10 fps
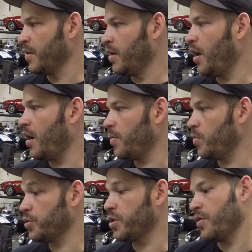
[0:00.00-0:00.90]

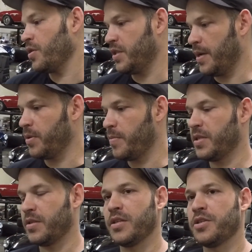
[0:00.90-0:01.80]
We'll start with assembly,
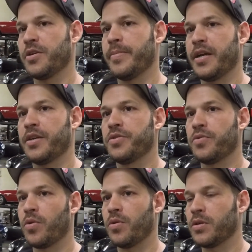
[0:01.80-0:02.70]
basically turn it back into
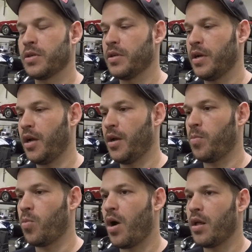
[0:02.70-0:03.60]
a roller.
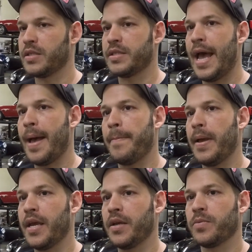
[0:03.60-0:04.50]
While it's at
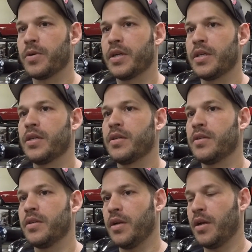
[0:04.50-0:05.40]
paint, we're
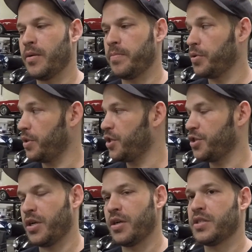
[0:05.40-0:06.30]
gonna put the
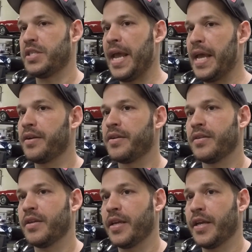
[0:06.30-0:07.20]
engine on a stand
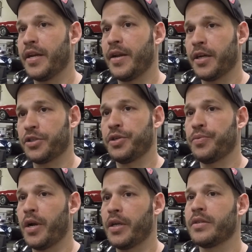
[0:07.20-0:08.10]
and get it actually running.